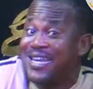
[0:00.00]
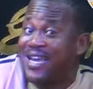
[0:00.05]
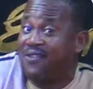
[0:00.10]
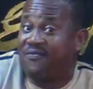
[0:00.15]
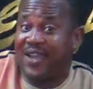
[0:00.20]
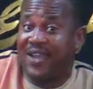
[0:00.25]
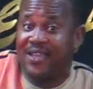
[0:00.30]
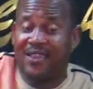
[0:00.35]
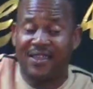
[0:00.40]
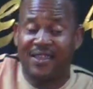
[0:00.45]
are
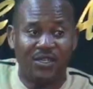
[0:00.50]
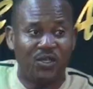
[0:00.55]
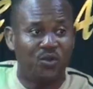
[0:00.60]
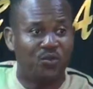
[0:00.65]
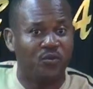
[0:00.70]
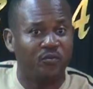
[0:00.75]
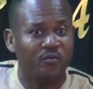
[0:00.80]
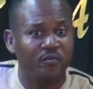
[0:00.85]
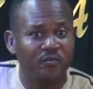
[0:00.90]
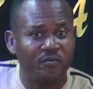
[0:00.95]
fighting you
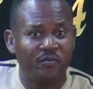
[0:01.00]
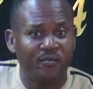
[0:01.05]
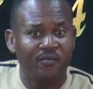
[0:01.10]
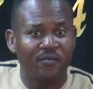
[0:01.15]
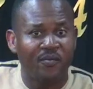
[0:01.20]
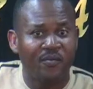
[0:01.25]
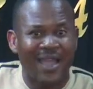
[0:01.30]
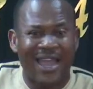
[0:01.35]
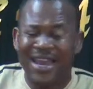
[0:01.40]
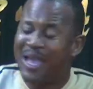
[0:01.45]

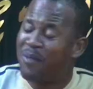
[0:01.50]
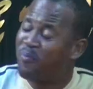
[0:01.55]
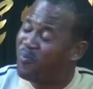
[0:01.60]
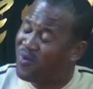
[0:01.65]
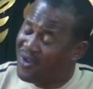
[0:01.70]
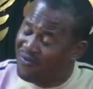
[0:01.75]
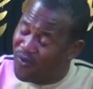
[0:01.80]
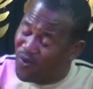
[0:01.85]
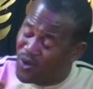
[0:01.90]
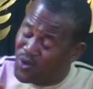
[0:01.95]
and I pray
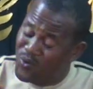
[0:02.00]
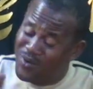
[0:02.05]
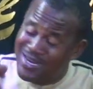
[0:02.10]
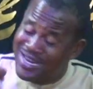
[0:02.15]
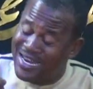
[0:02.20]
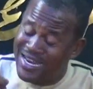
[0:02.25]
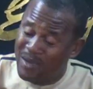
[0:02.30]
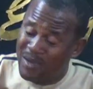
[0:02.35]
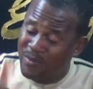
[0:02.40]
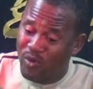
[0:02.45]
for you in the
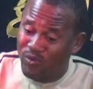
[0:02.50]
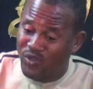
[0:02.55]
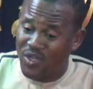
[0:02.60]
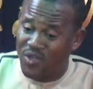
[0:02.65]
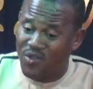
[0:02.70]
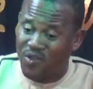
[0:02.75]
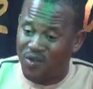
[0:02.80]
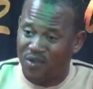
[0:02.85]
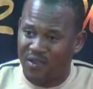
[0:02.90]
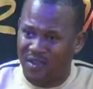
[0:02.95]
name of
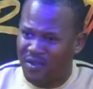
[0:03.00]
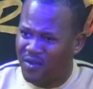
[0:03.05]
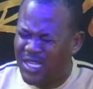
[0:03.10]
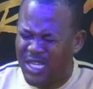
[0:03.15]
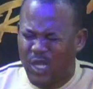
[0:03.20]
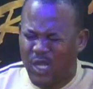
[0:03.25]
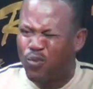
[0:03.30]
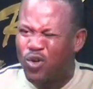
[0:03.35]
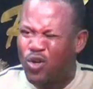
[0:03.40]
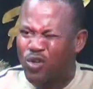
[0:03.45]
Jesus they
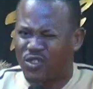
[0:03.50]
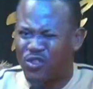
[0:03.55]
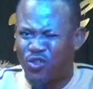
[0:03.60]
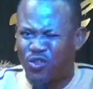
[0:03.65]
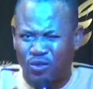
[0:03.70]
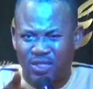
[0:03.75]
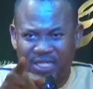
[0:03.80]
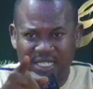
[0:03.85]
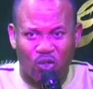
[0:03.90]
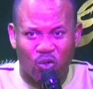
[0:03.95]
will not
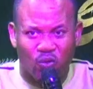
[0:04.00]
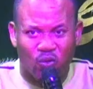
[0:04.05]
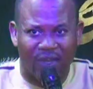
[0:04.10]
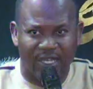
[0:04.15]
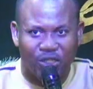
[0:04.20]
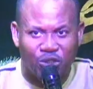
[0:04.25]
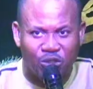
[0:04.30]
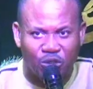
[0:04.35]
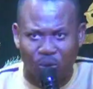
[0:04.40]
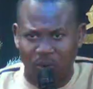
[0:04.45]
succeed over
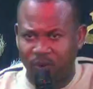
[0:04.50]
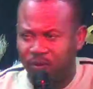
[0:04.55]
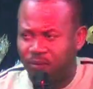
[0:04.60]
you.